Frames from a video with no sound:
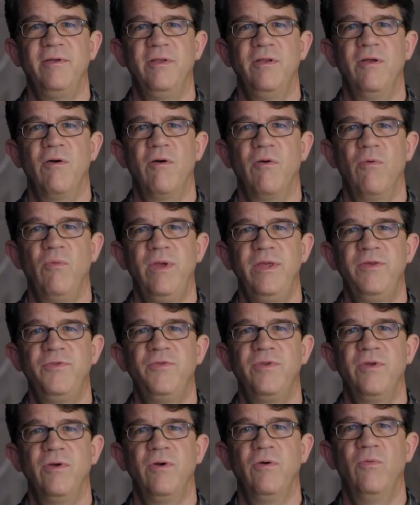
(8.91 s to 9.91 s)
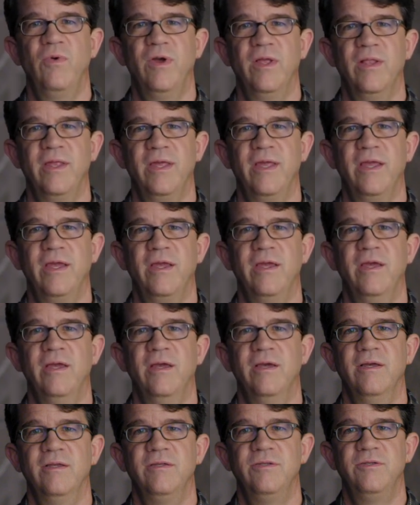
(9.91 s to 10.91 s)
You know, are we still willing
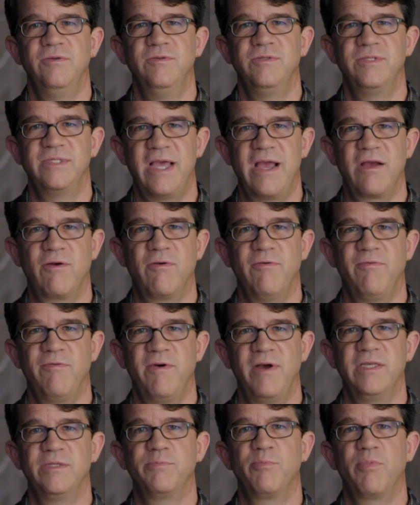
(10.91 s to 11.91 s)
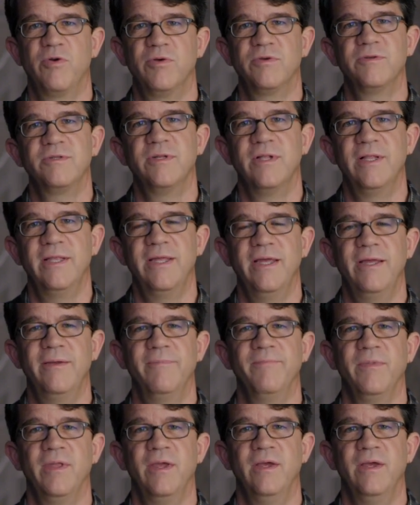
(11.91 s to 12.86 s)
to sacrifice personally